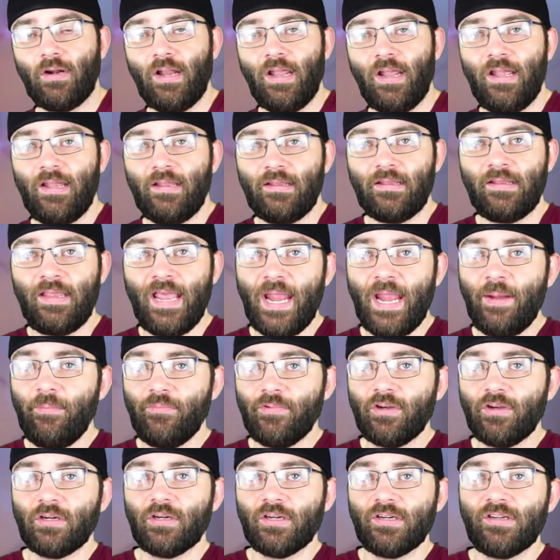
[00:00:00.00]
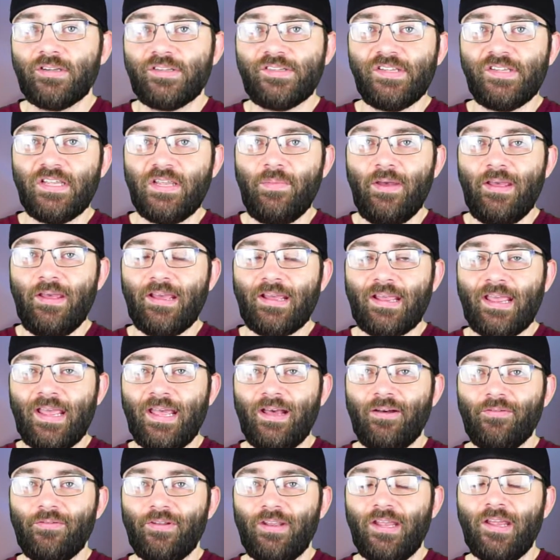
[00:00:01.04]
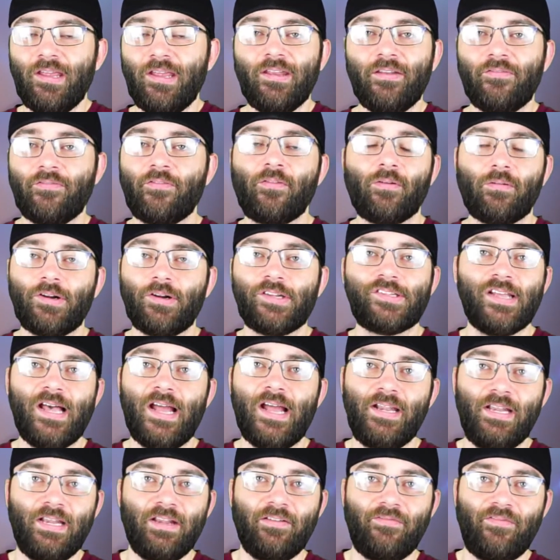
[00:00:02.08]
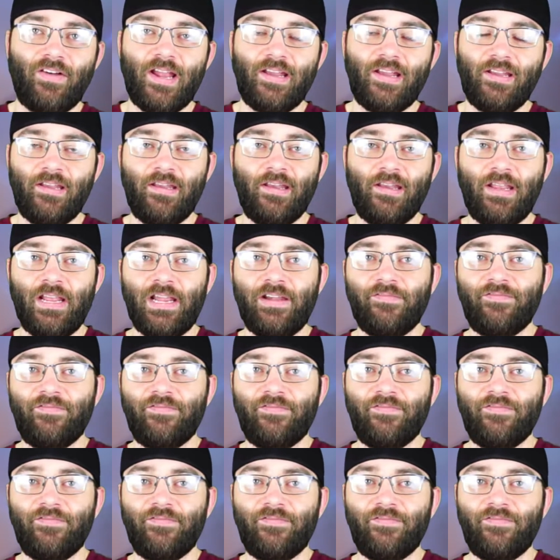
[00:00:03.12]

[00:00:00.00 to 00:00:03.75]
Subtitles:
a Game Nerdz eBay account, and of course I didn't find any.